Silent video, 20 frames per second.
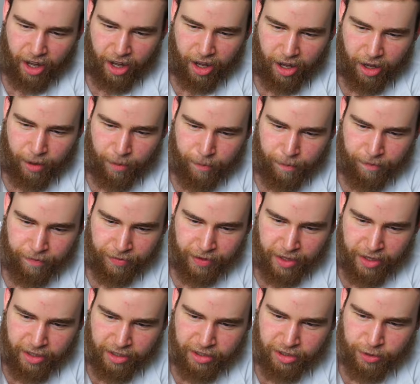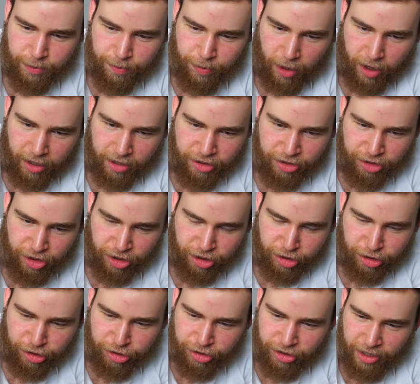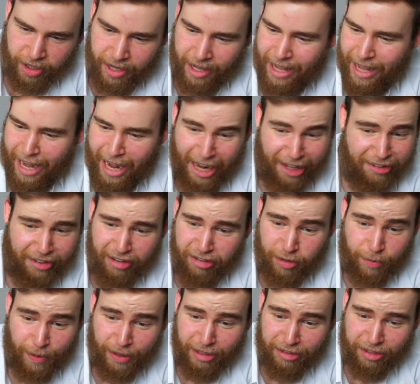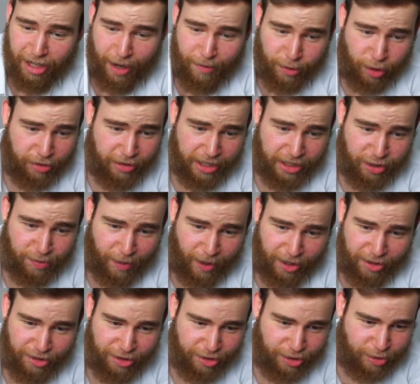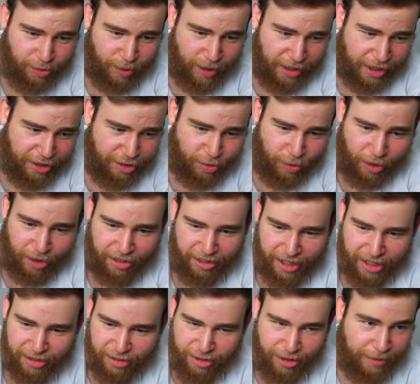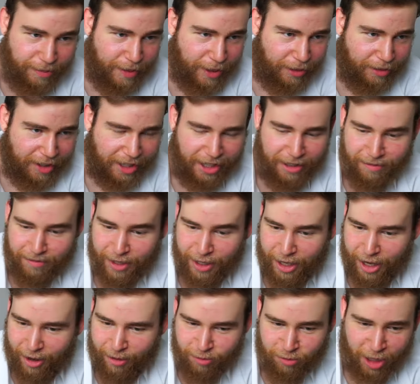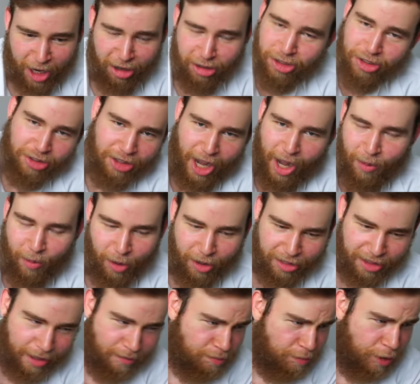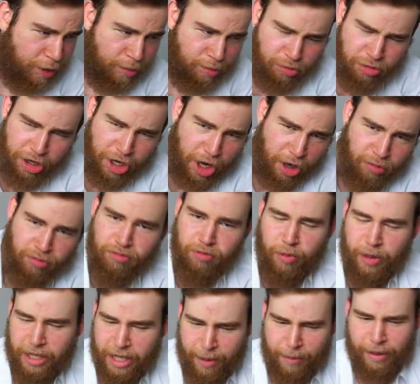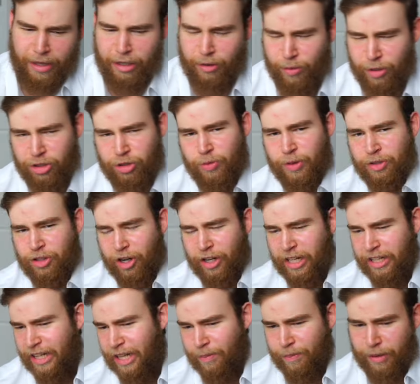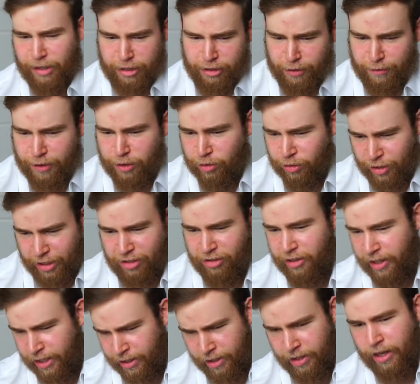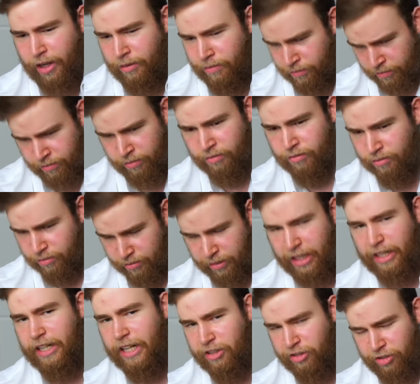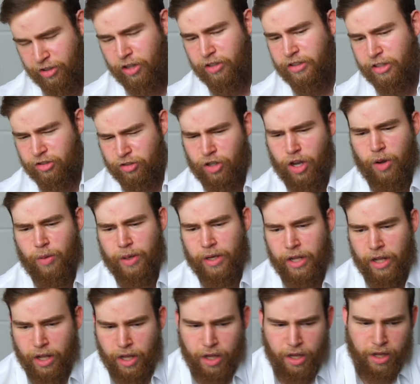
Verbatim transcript: Um, sponsors, I said this a billion times. I'll take sponsors when it's worth it to milk it. You know, now it's just not worth it. But you know, when you get million, when you start getting like millions of views, and it's like, you know, like let's start this going.